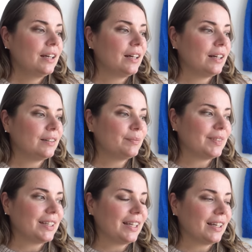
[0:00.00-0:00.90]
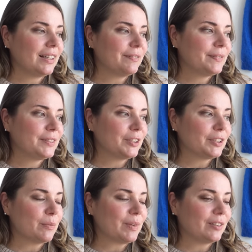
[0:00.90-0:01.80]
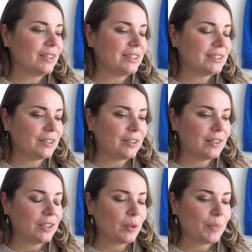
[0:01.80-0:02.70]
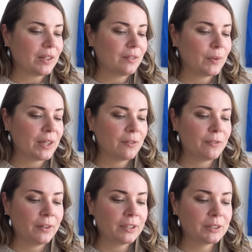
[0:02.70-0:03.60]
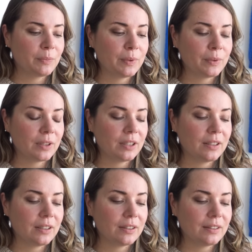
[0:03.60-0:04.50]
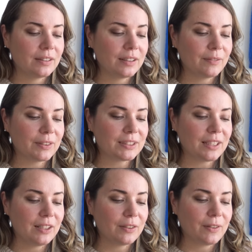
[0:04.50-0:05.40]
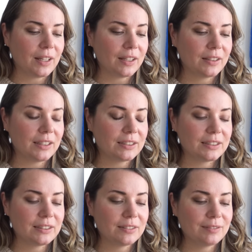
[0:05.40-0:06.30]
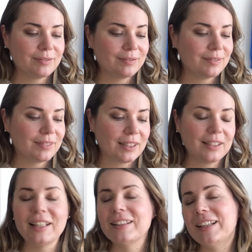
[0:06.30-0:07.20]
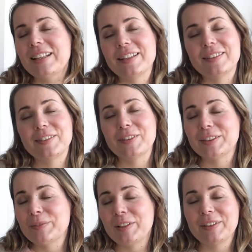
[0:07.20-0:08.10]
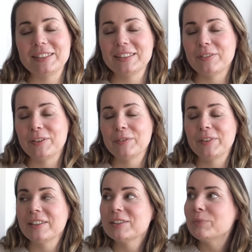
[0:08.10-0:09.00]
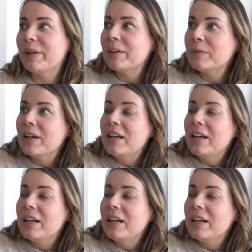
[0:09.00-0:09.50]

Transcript: I think I talked about this earlier, but with the first book, it was kind of like this. I talked about this a few videos back.